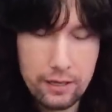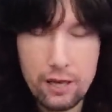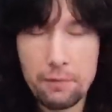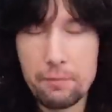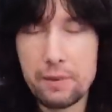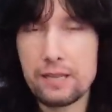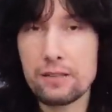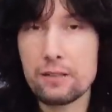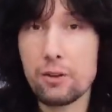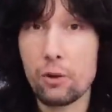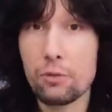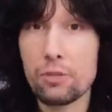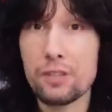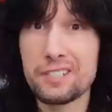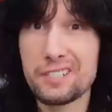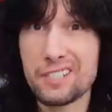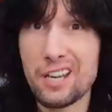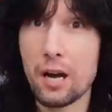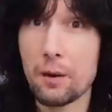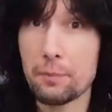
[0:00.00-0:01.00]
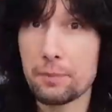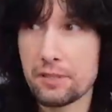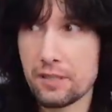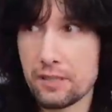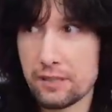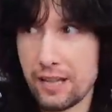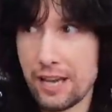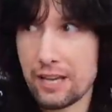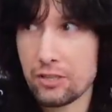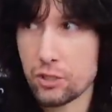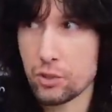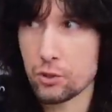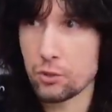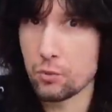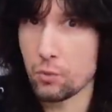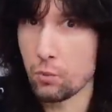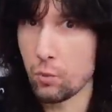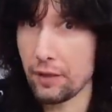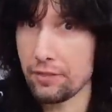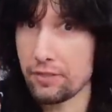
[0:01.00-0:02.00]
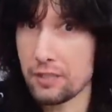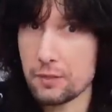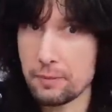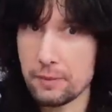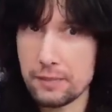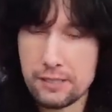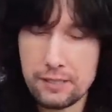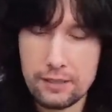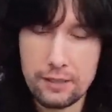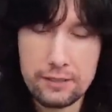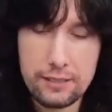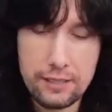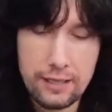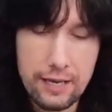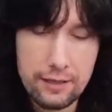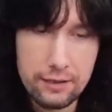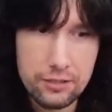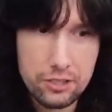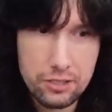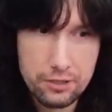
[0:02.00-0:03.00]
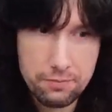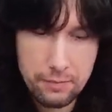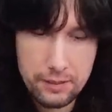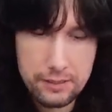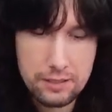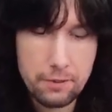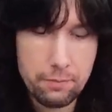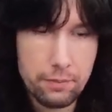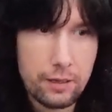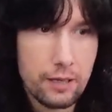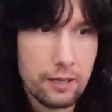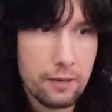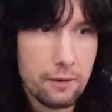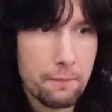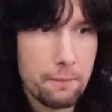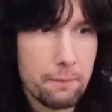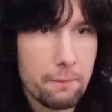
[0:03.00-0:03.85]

I mean, on the dubbed, the actual one that's been stuck together, she's missed a pick.